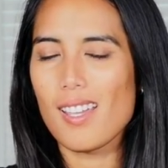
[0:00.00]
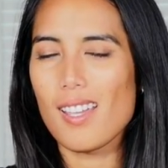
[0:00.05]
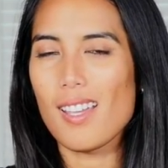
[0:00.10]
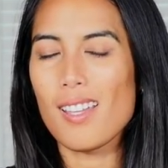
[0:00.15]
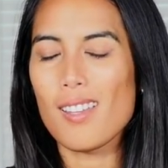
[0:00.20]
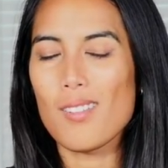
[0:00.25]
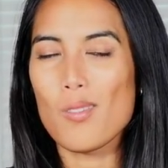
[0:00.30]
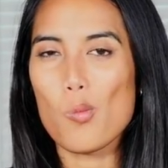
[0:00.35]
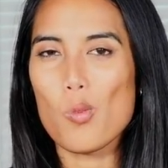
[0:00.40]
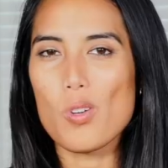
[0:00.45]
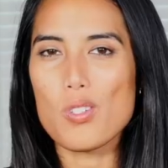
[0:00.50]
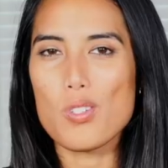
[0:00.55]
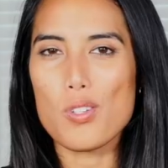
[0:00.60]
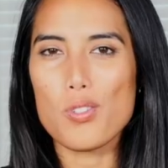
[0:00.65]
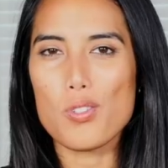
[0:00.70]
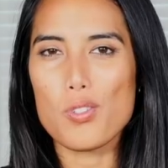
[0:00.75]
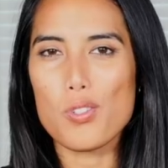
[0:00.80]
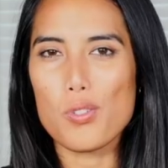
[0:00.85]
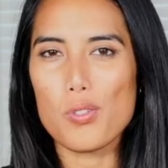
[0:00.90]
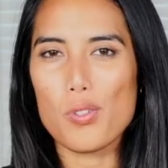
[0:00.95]
And what do
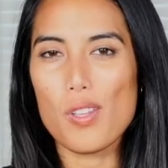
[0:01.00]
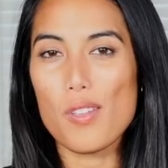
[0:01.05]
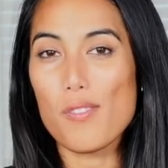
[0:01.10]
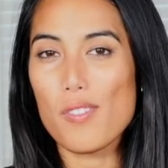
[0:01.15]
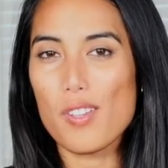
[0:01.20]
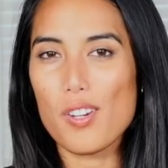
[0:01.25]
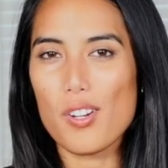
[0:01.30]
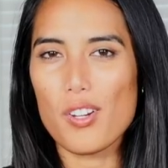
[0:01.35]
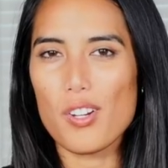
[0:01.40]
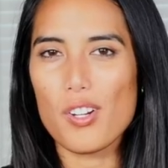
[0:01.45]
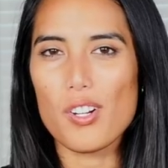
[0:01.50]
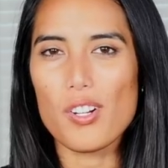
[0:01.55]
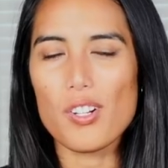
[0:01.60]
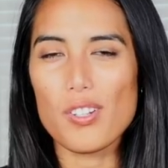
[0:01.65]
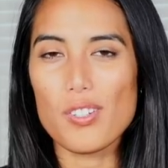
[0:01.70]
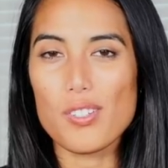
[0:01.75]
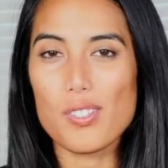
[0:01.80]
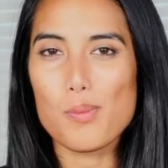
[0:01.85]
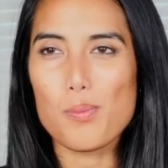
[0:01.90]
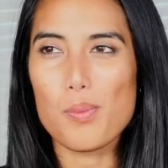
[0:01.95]
you do if it
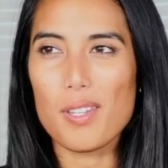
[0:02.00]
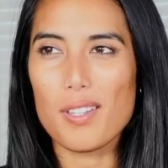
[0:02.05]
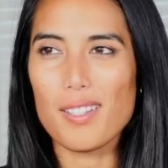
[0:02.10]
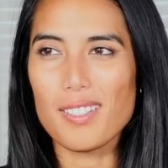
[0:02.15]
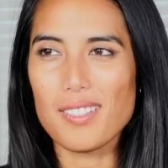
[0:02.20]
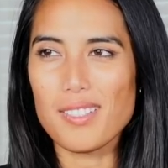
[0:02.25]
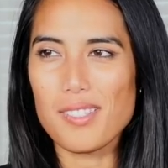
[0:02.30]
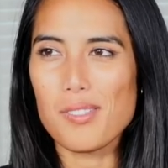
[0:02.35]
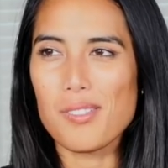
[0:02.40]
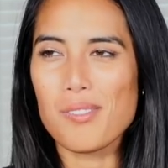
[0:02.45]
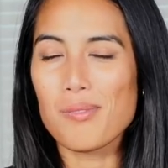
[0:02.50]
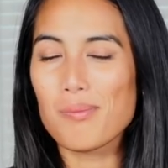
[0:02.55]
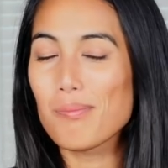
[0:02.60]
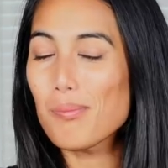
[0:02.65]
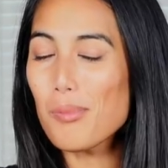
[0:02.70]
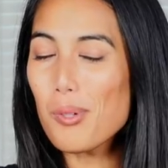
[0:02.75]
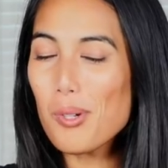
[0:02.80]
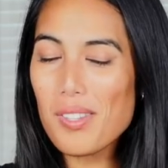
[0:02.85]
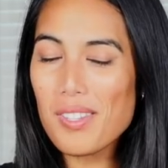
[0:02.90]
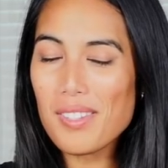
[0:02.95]
occurs? Because
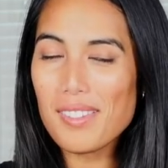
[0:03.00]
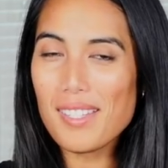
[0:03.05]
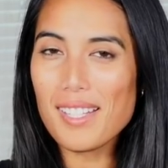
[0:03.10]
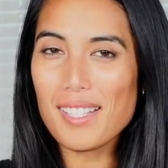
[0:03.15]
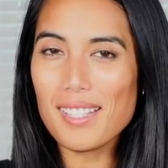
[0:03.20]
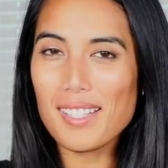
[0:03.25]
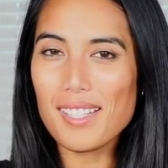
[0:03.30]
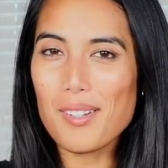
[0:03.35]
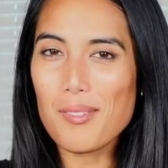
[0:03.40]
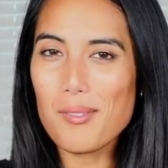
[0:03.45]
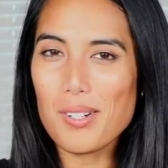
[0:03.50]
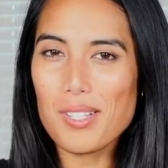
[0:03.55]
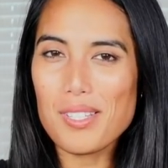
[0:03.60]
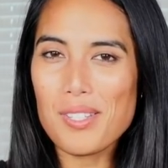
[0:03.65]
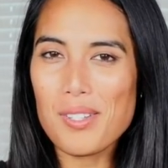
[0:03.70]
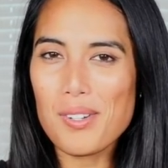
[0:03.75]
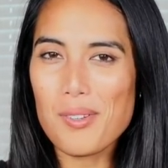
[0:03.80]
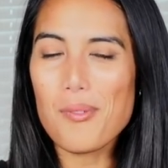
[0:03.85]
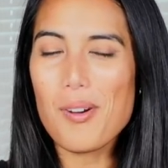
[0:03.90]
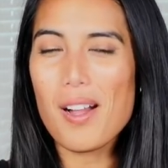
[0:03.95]
more than likely,
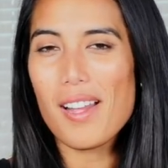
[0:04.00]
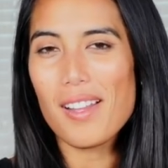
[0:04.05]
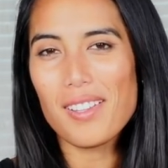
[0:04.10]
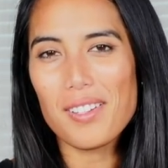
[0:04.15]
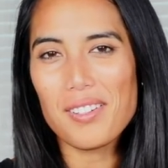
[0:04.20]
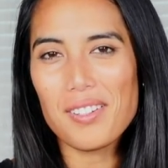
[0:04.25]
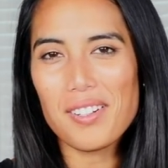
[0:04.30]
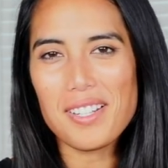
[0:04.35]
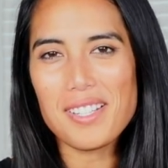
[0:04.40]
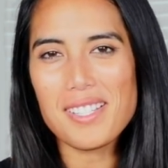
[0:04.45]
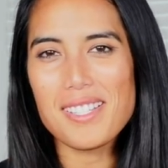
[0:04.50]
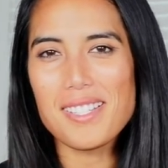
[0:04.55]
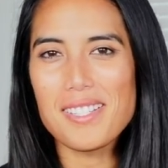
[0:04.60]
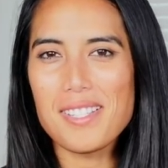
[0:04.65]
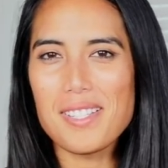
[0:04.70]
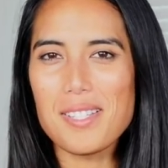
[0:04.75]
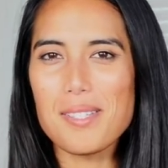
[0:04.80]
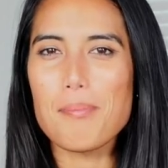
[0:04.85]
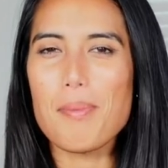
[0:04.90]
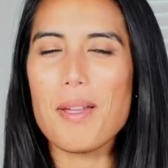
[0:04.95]
once in a while, a
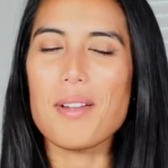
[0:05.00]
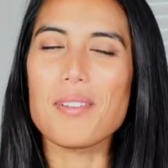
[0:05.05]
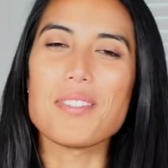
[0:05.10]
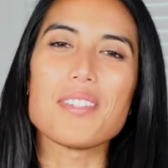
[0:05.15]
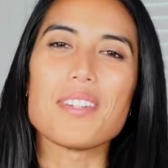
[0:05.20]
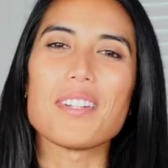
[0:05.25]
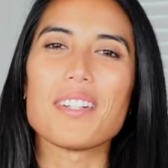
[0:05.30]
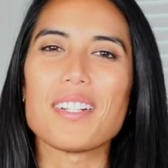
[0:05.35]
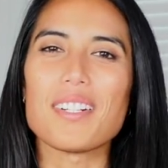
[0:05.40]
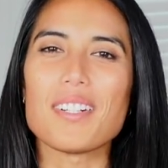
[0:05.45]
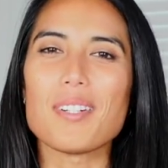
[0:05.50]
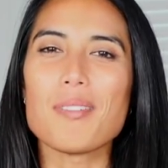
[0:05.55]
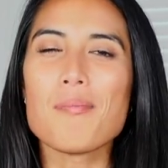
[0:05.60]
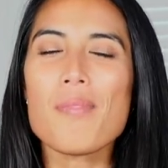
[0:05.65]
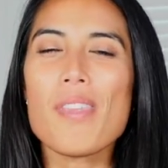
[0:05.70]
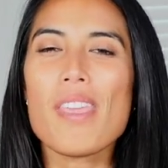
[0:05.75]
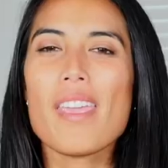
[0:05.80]
crisis is bound to occur.